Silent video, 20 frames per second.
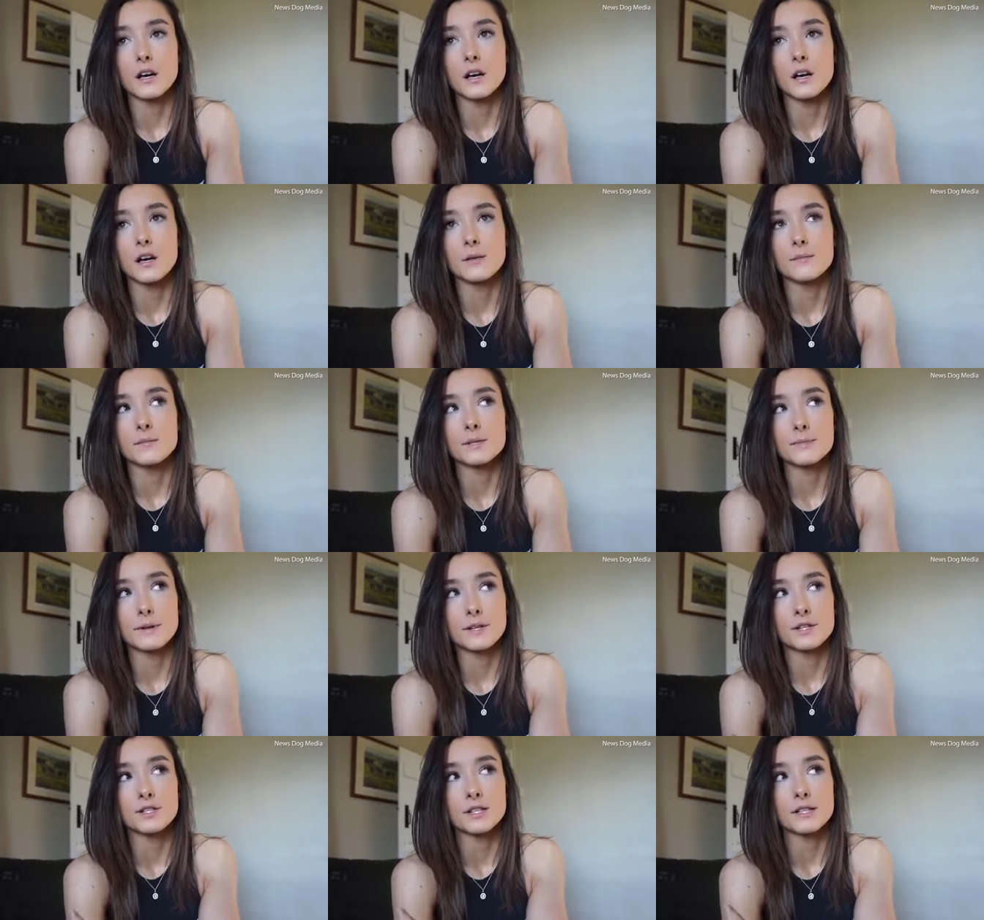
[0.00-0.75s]
um,
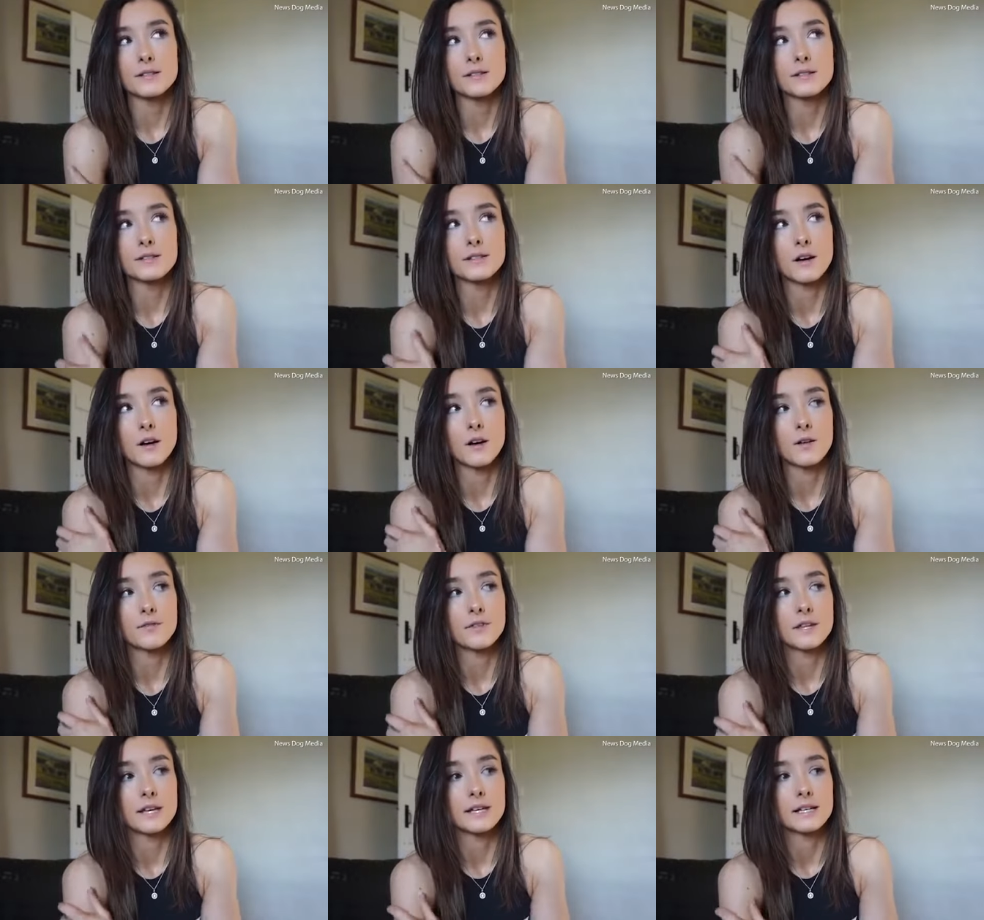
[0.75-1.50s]
especially at the
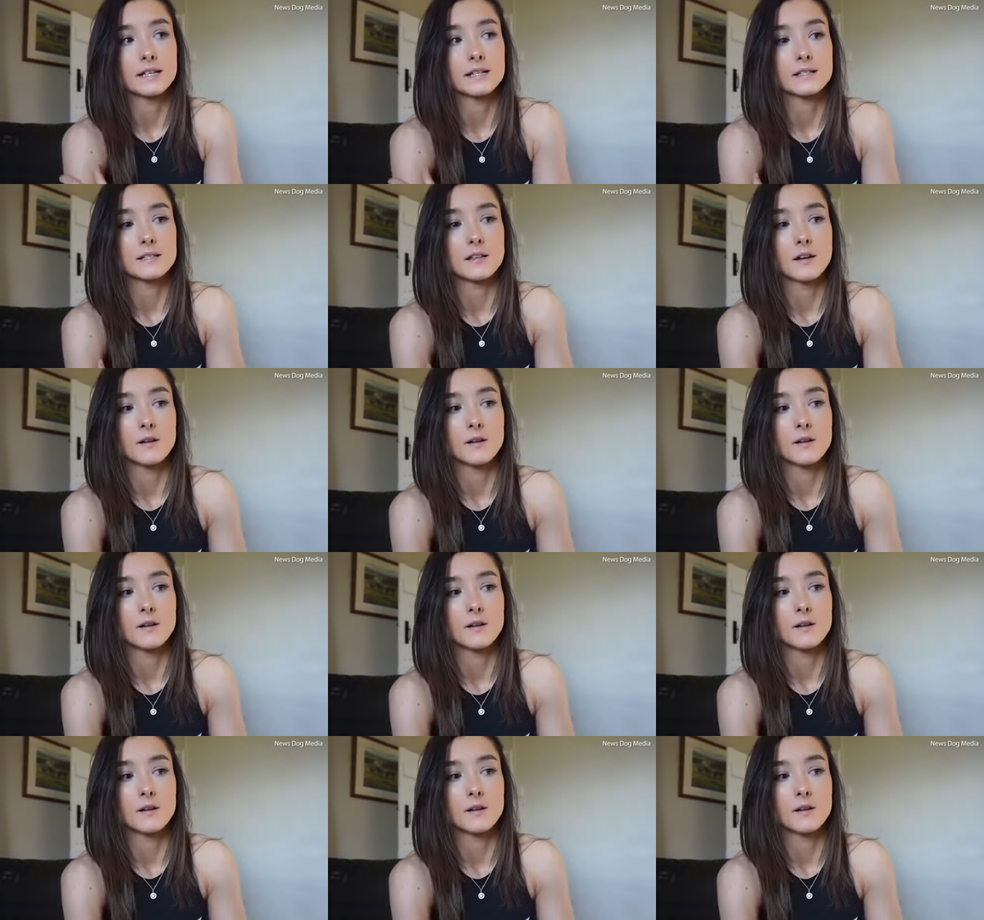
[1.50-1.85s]
start of things,